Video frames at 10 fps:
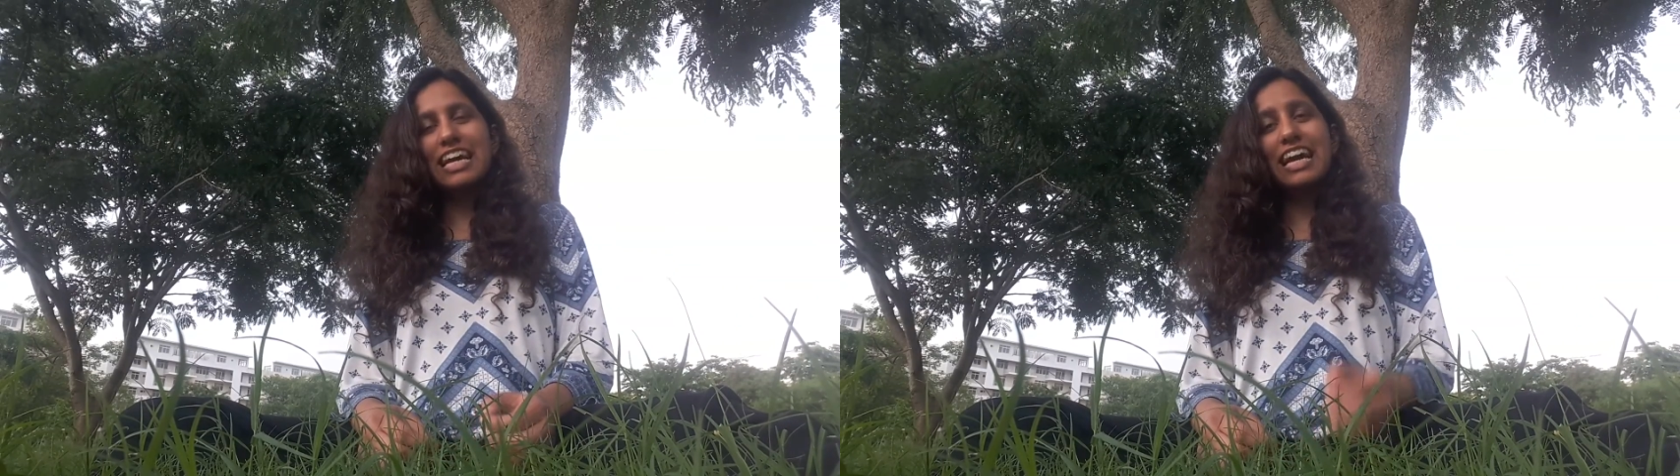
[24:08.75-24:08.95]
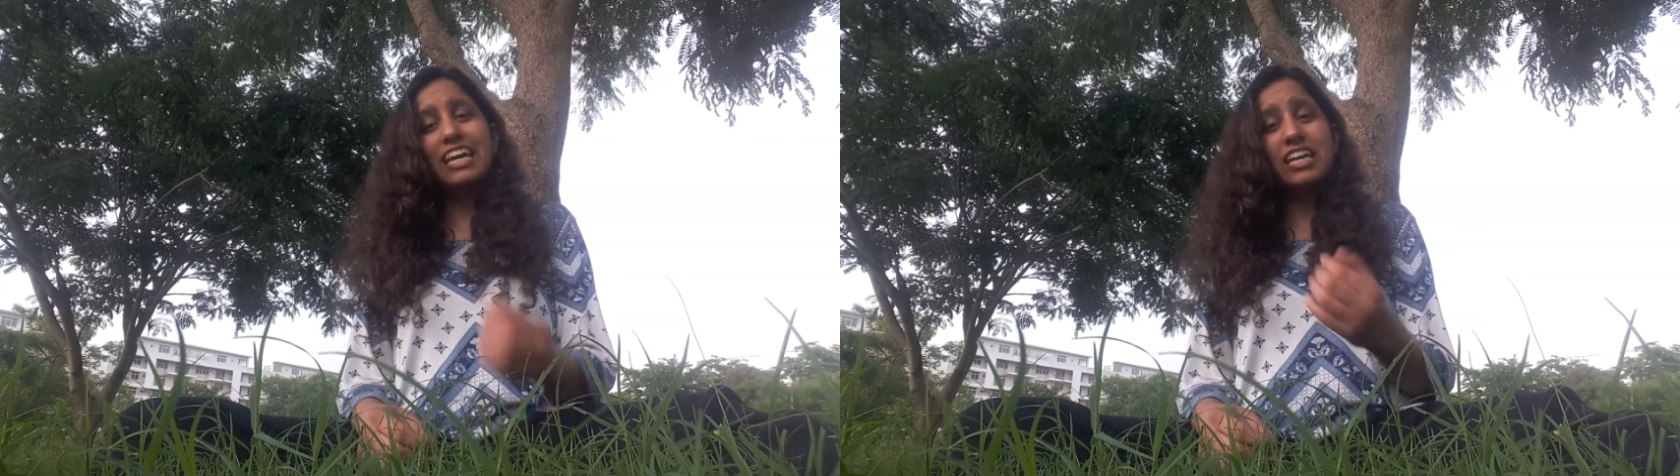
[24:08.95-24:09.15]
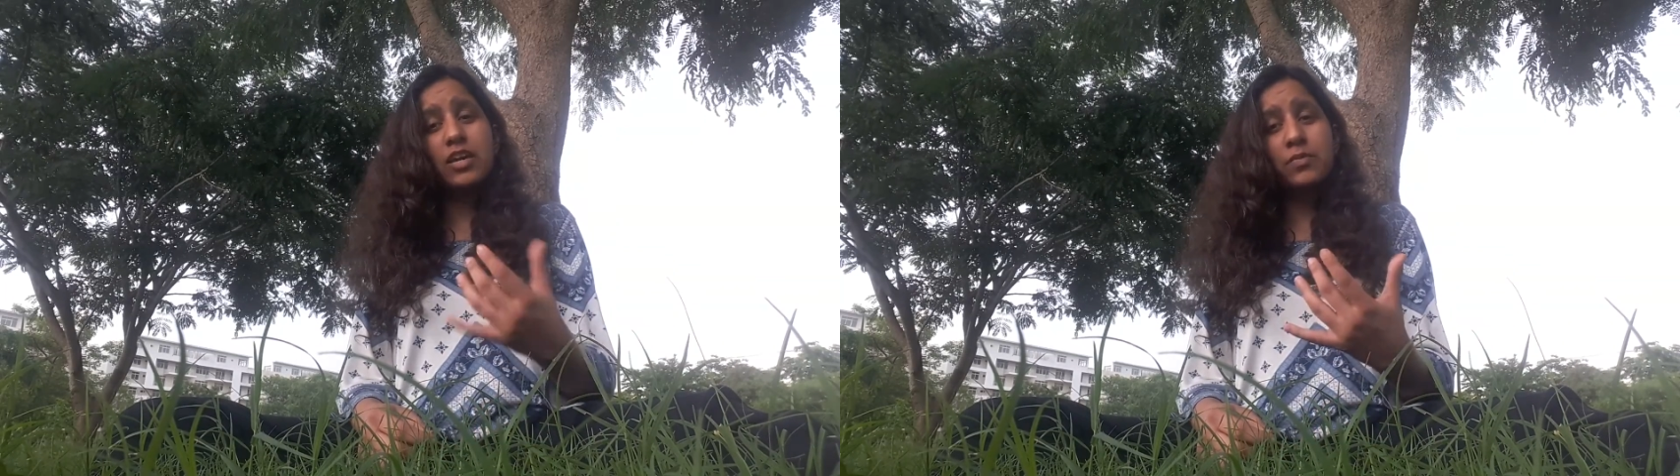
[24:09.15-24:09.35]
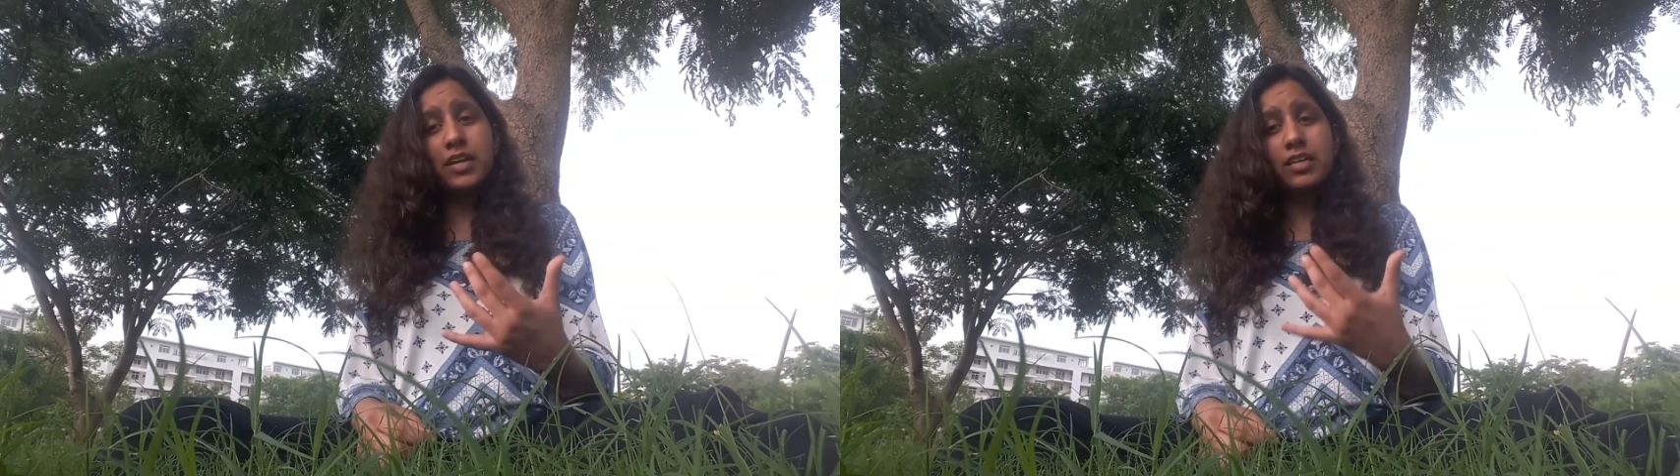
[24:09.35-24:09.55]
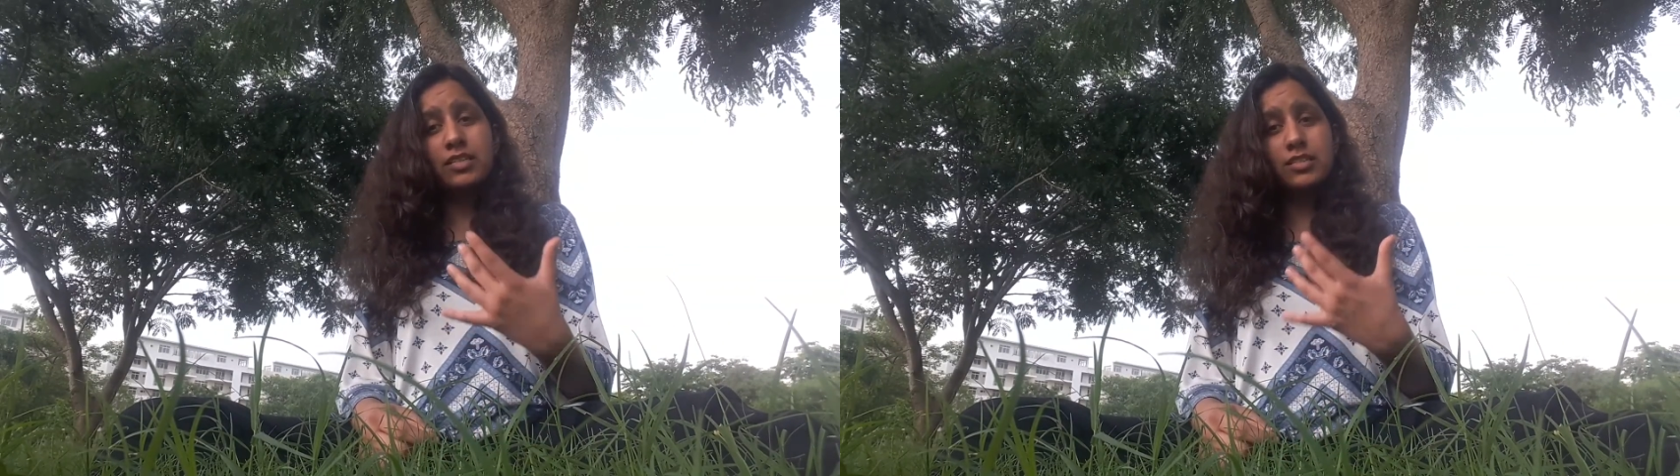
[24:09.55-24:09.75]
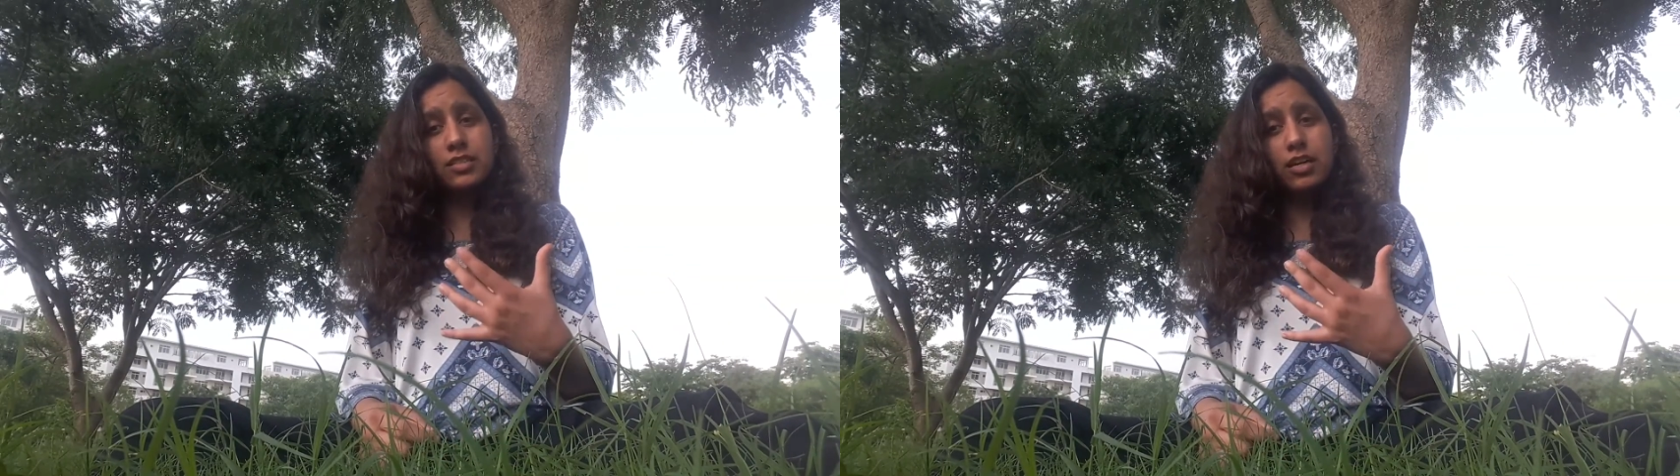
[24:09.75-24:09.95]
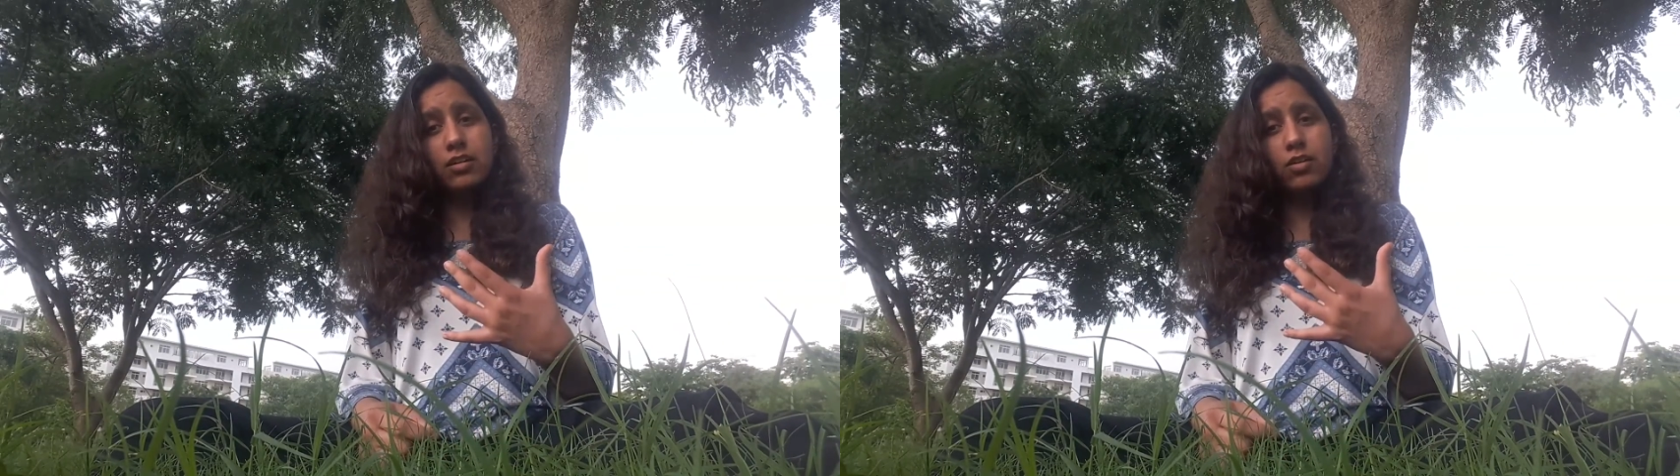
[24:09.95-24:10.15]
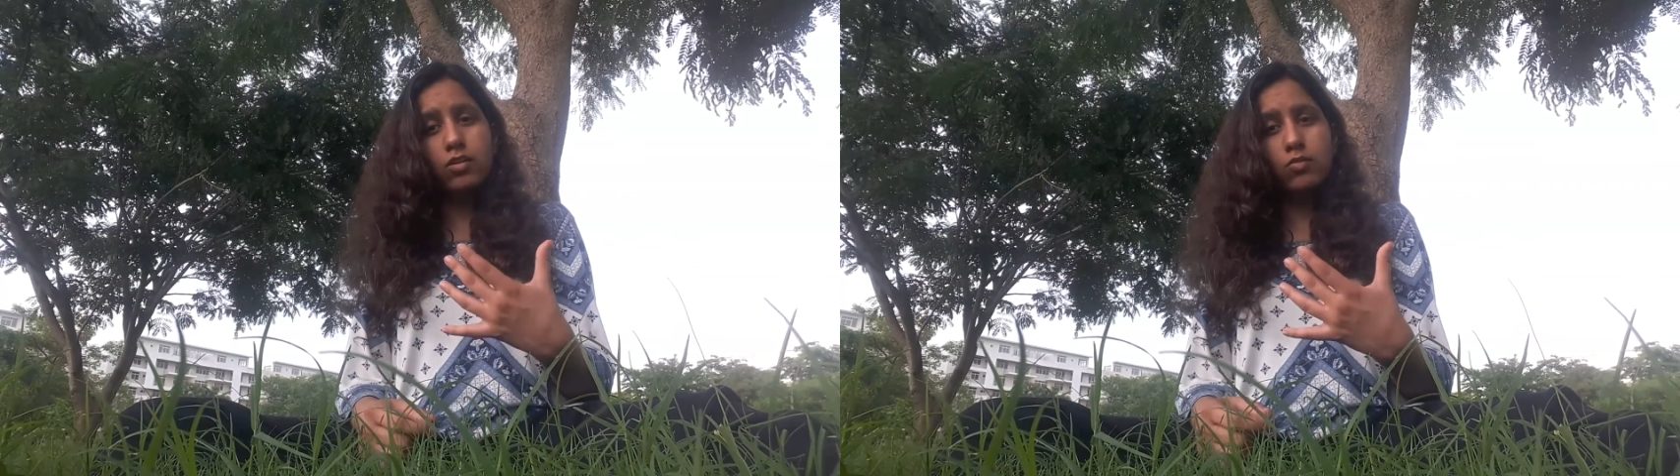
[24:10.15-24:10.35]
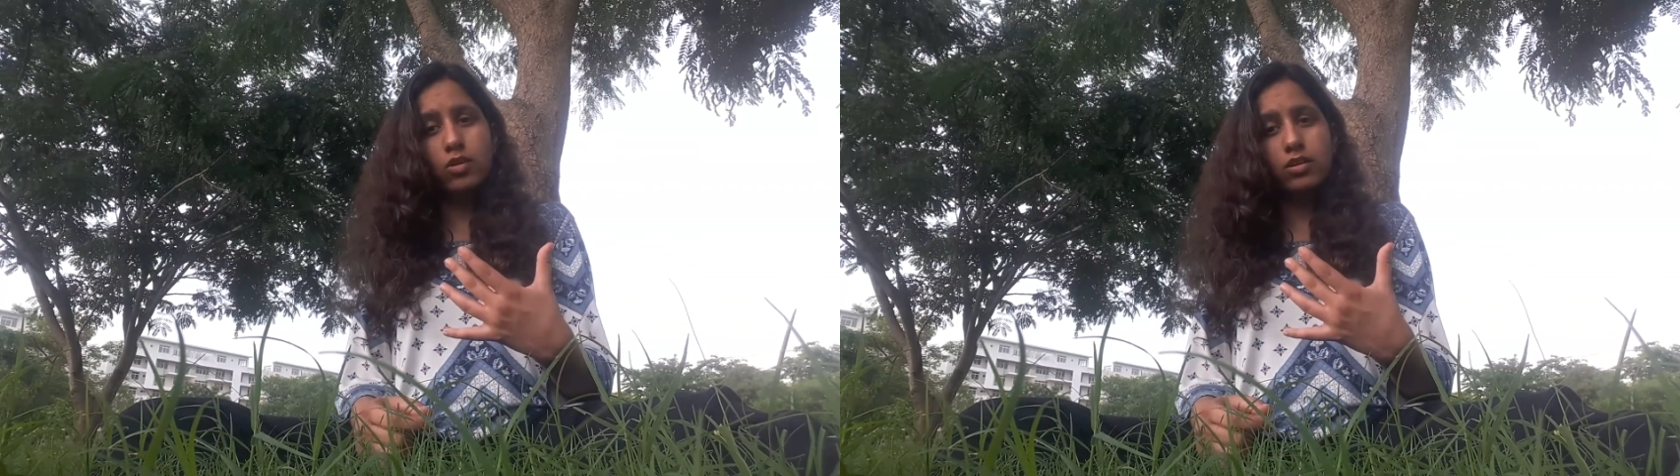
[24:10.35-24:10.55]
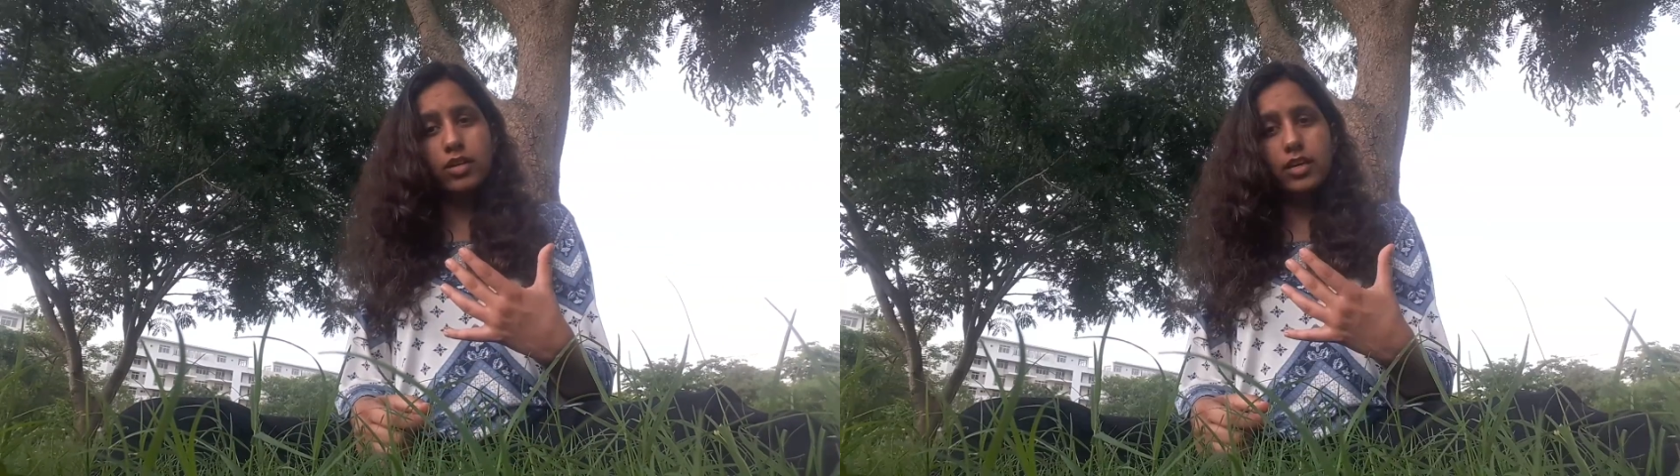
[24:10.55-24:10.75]
I keep getting stuck on
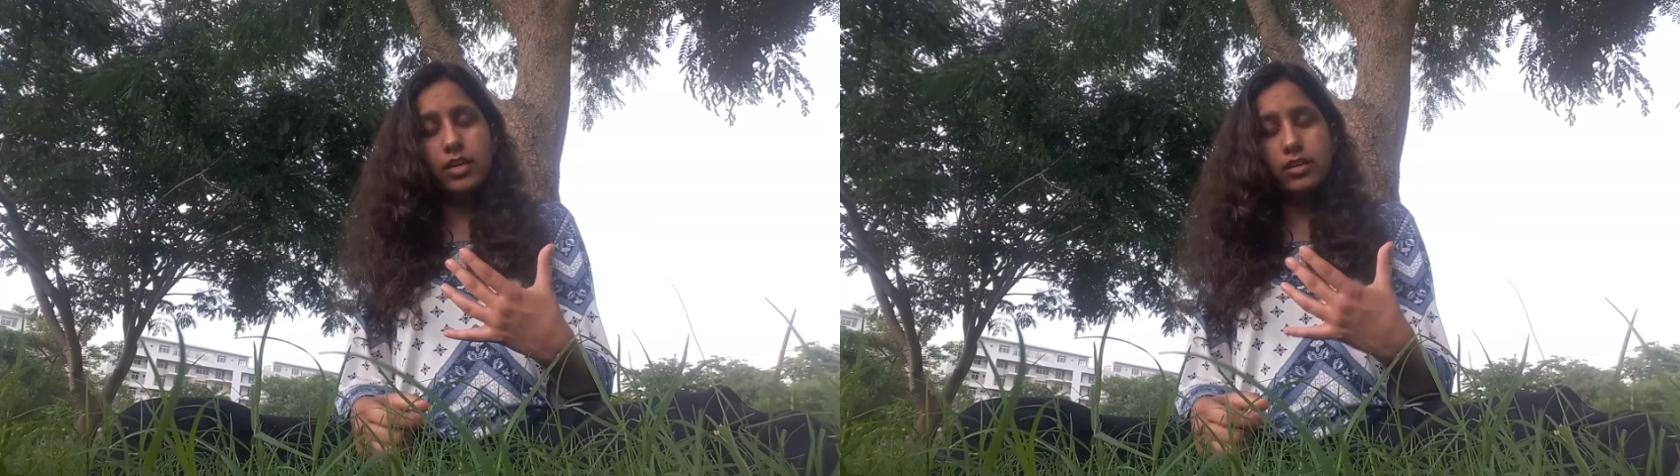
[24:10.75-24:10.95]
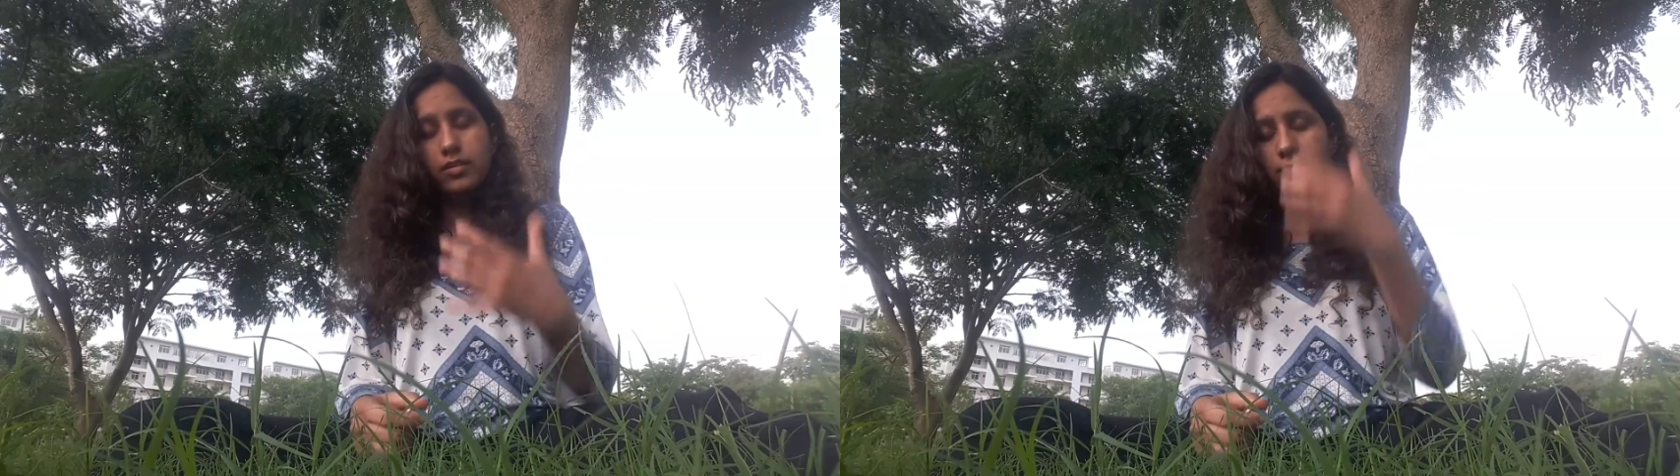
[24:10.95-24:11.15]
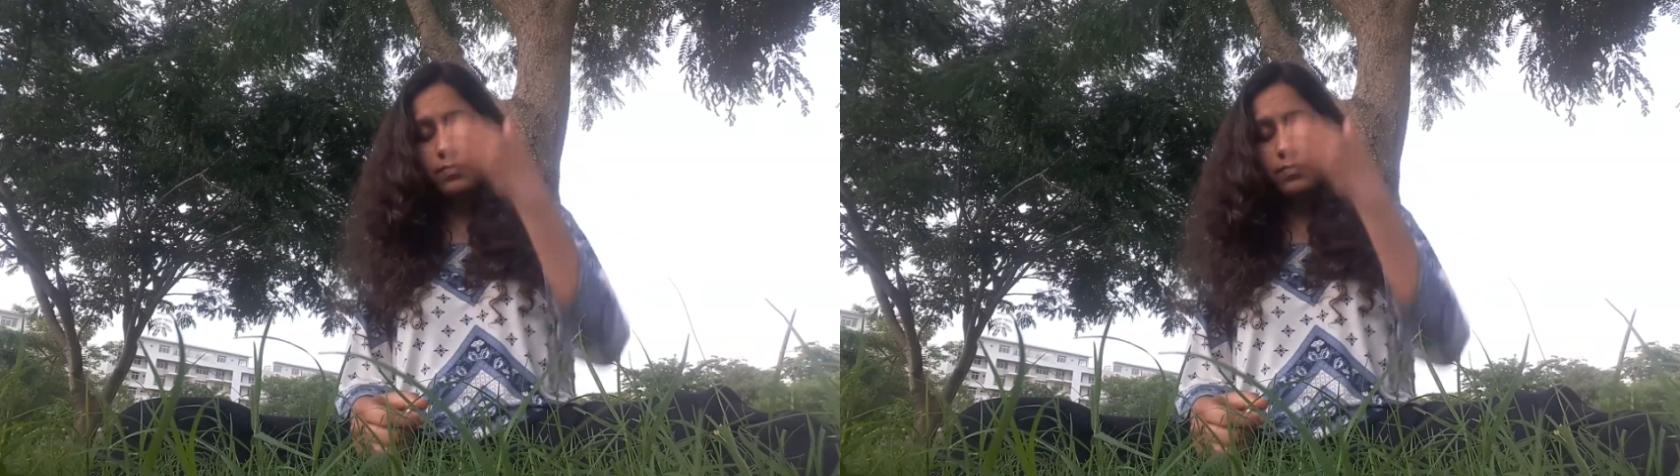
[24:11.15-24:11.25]
water air,